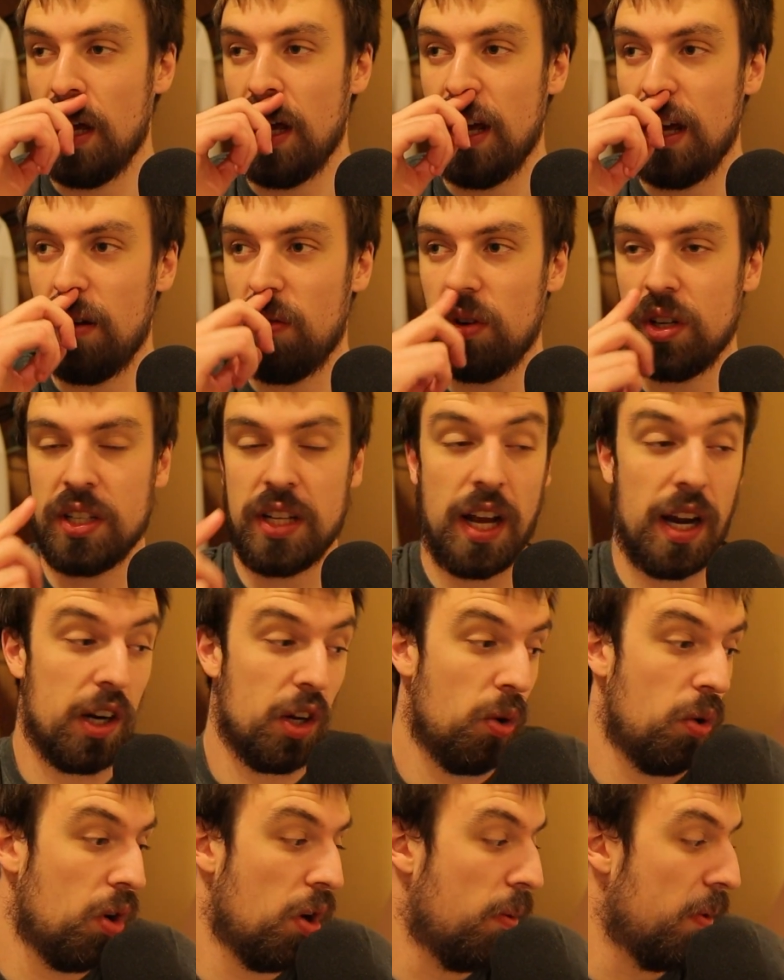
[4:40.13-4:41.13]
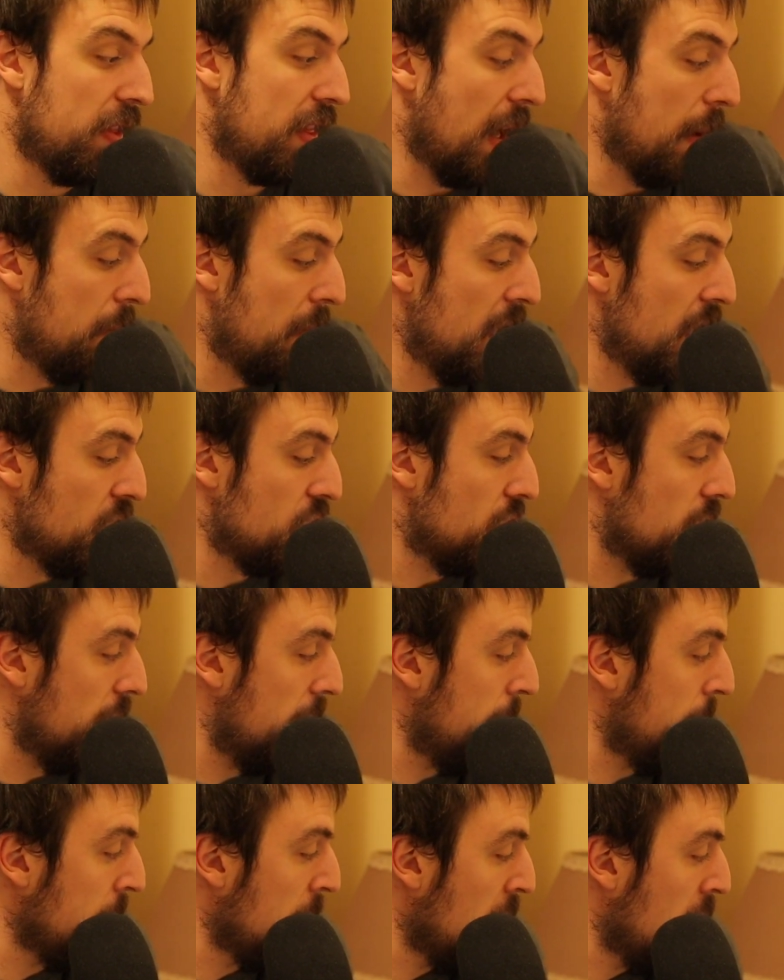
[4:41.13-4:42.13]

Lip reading: and what's kind of going on with that ministry.